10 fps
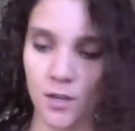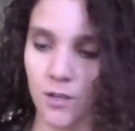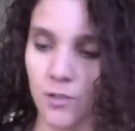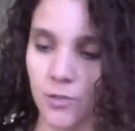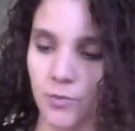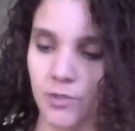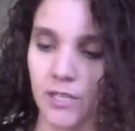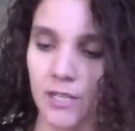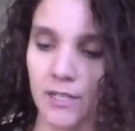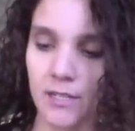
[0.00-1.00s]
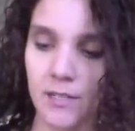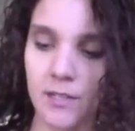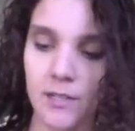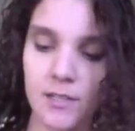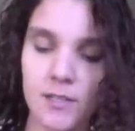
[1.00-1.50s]
You will need
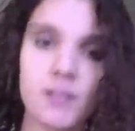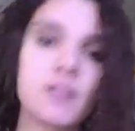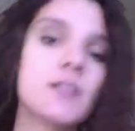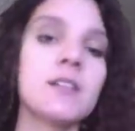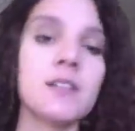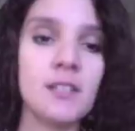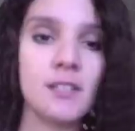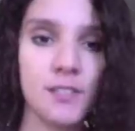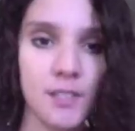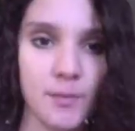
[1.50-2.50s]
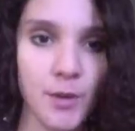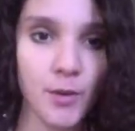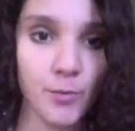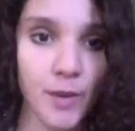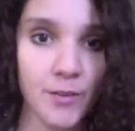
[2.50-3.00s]
some
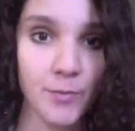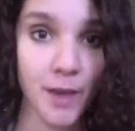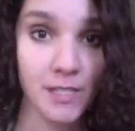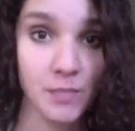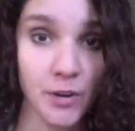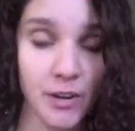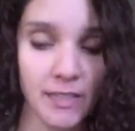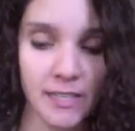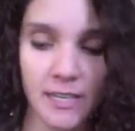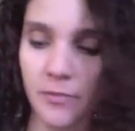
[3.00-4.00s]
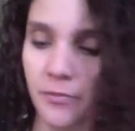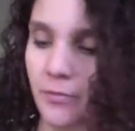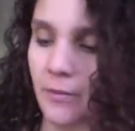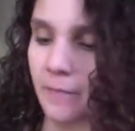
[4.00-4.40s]
red raspberry leaf,